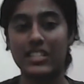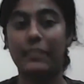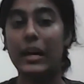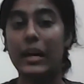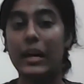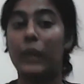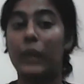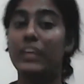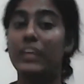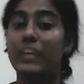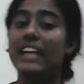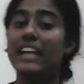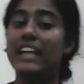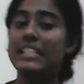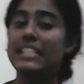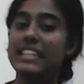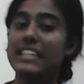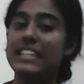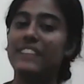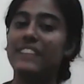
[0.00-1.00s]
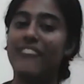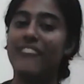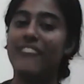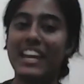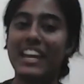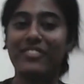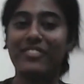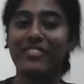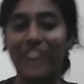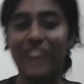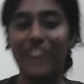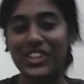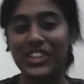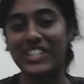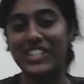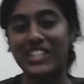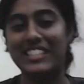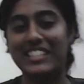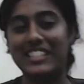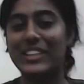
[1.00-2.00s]
We are indeed very fortunate
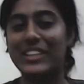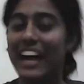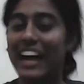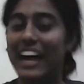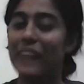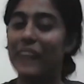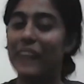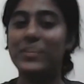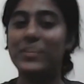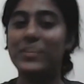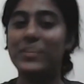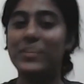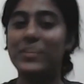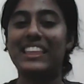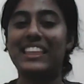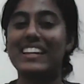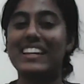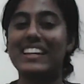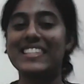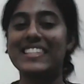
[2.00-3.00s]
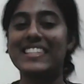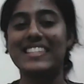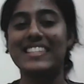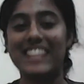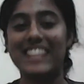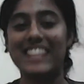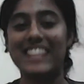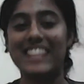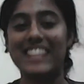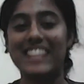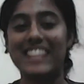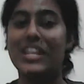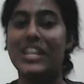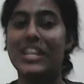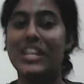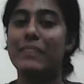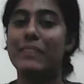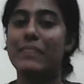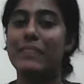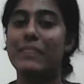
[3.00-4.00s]
to have with us Sanjay Matthew
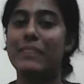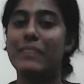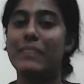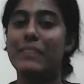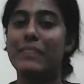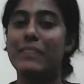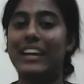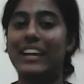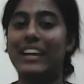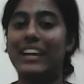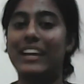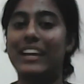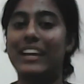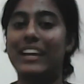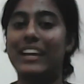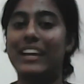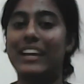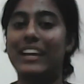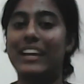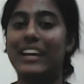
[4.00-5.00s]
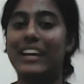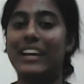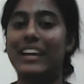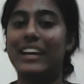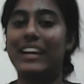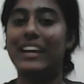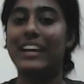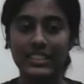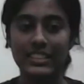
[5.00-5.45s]
Thomas and Ankita Thomas.